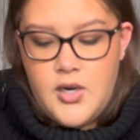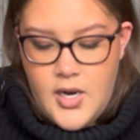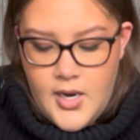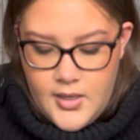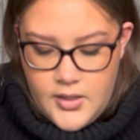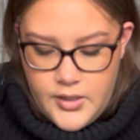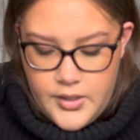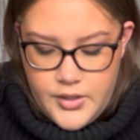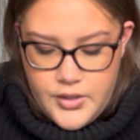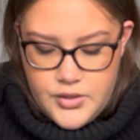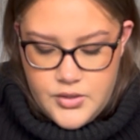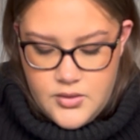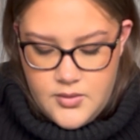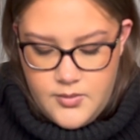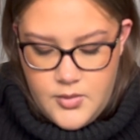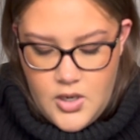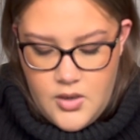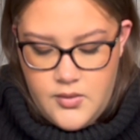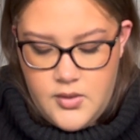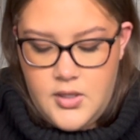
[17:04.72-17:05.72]
highlighters, so I'm
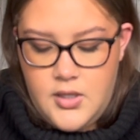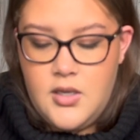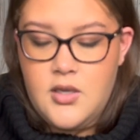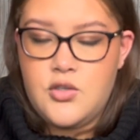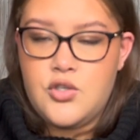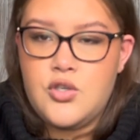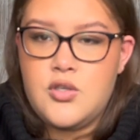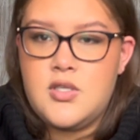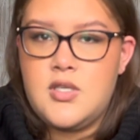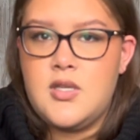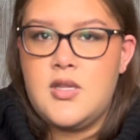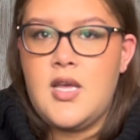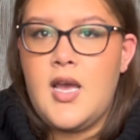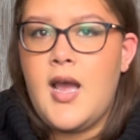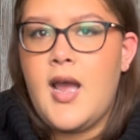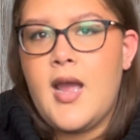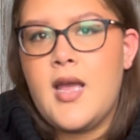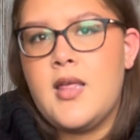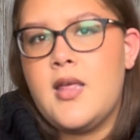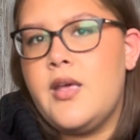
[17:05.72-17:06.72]
not really interested in the
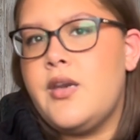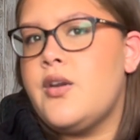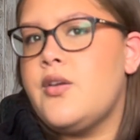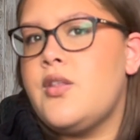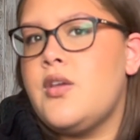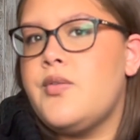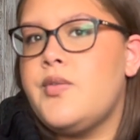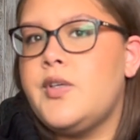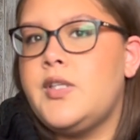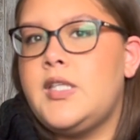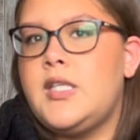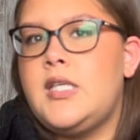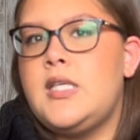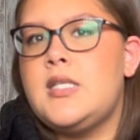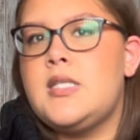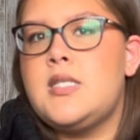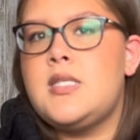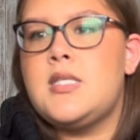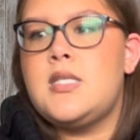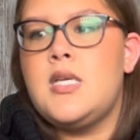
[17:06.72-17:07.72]
highlighter they
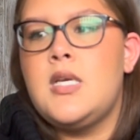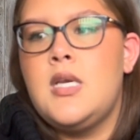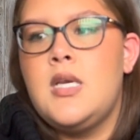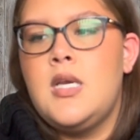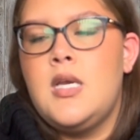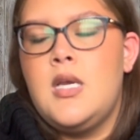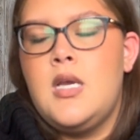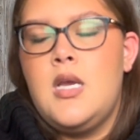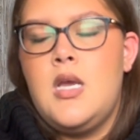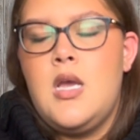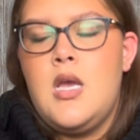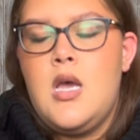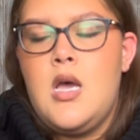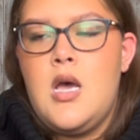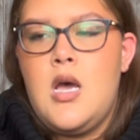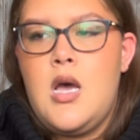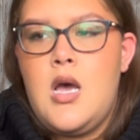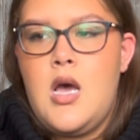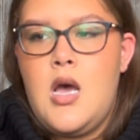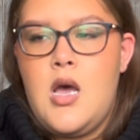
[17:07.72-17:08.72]
released.
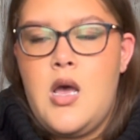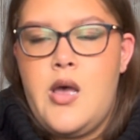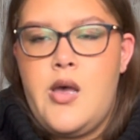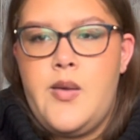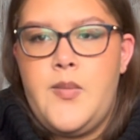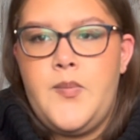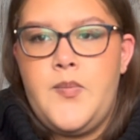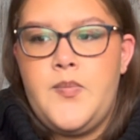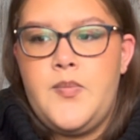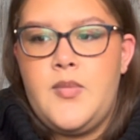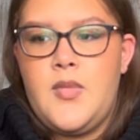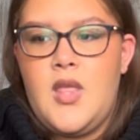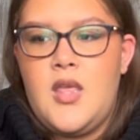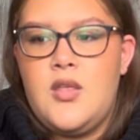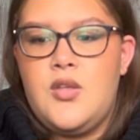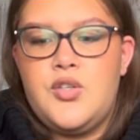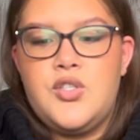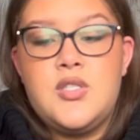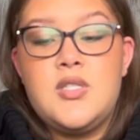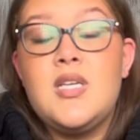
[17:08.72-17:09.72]

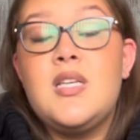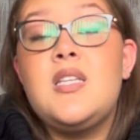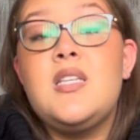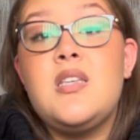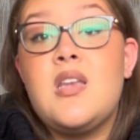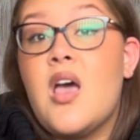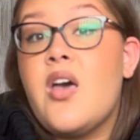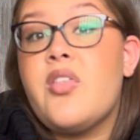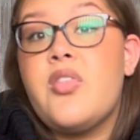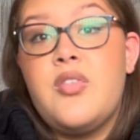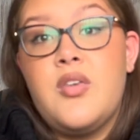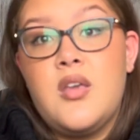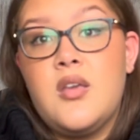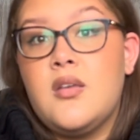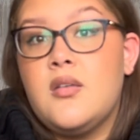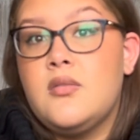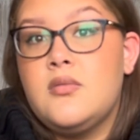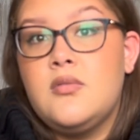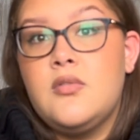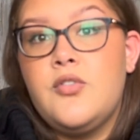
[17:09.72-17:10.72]
There's like
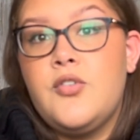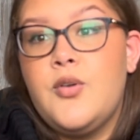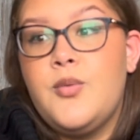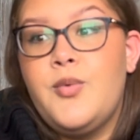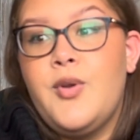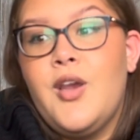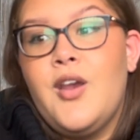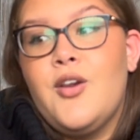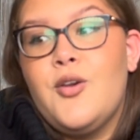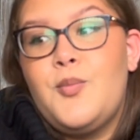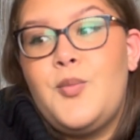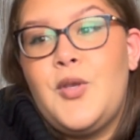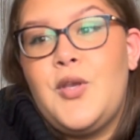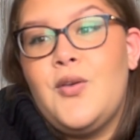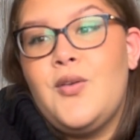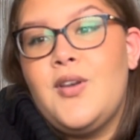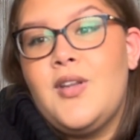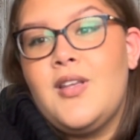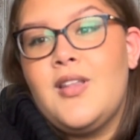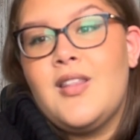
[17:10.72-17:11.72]
nothing from Rare
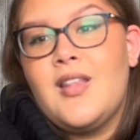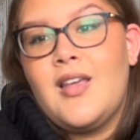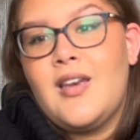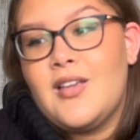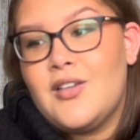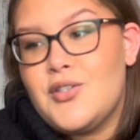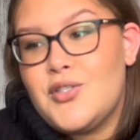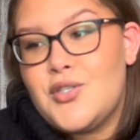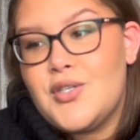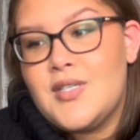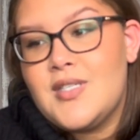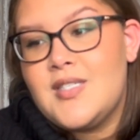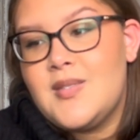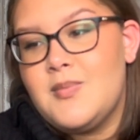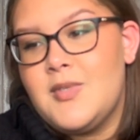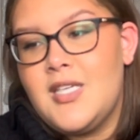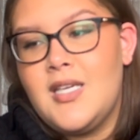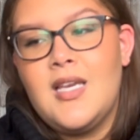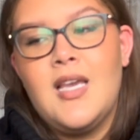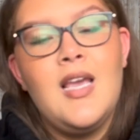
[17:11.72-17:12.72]
Beauty that interests
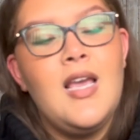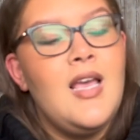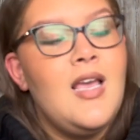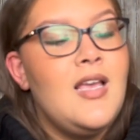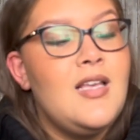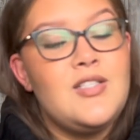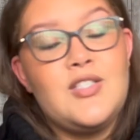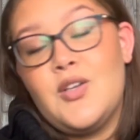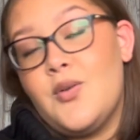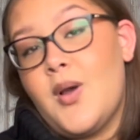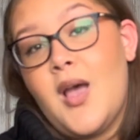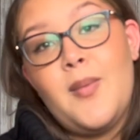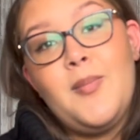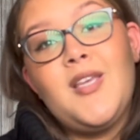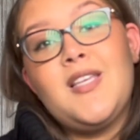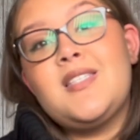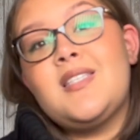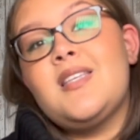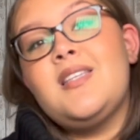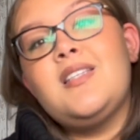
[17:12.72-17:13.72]
me. So I'm
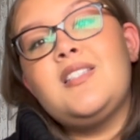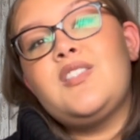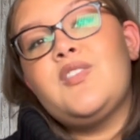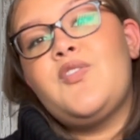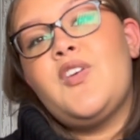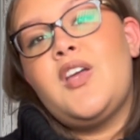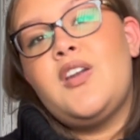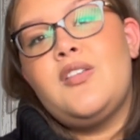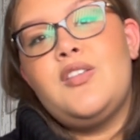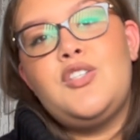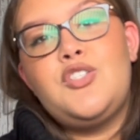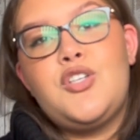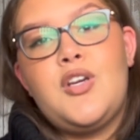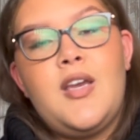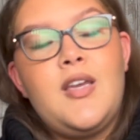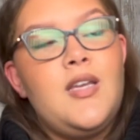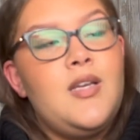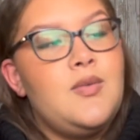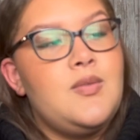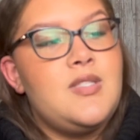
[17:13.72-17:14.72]
excited to finally
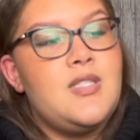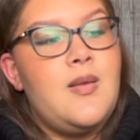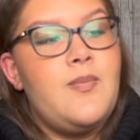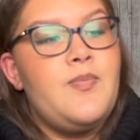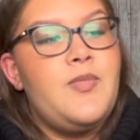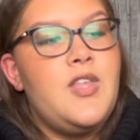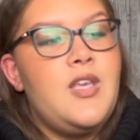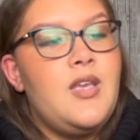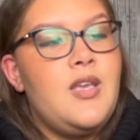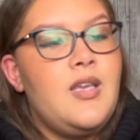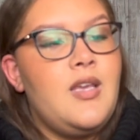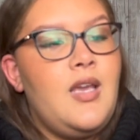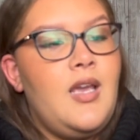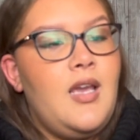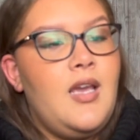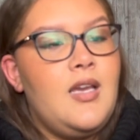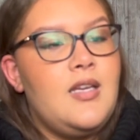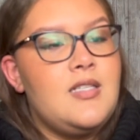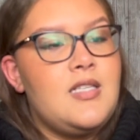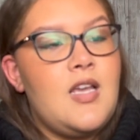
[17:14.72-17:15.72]
try out something,
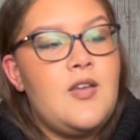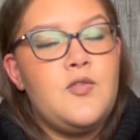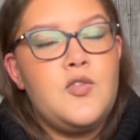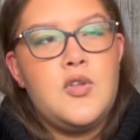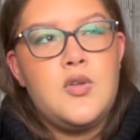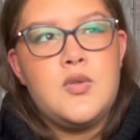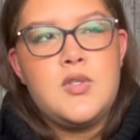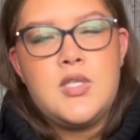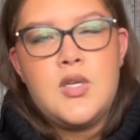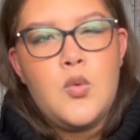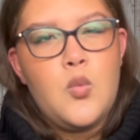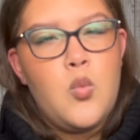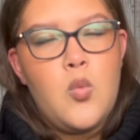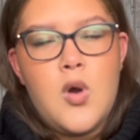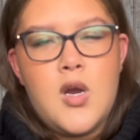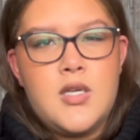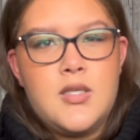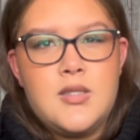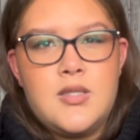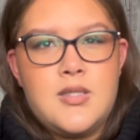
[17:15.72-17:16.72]
and I've used it
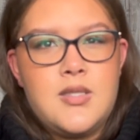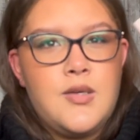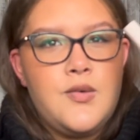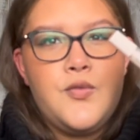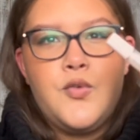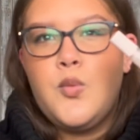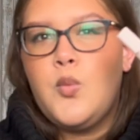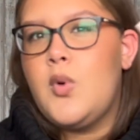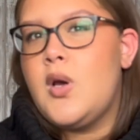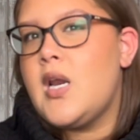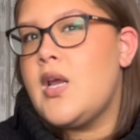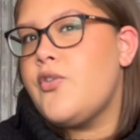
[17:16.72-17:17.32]
once, and from what I